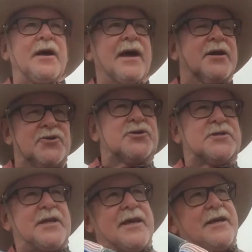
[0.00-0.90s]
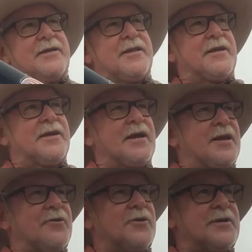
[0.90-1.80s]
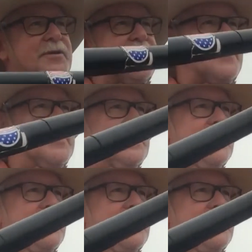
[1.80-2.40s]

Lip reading: and understand the inherent